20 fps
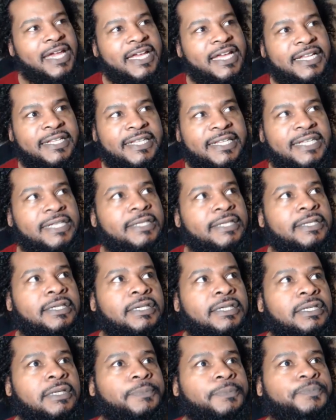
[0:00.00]
in
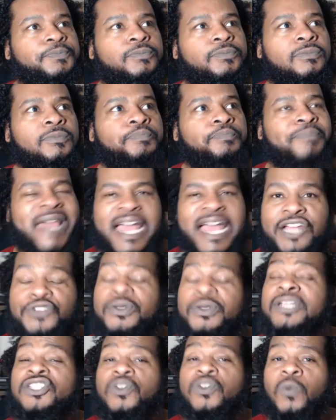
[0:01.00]
the
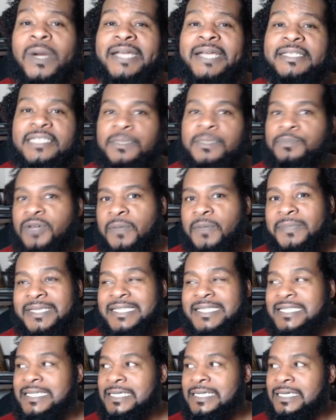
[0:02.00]
pandering to white
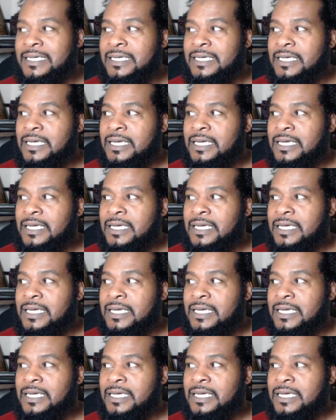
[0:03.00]
supremacy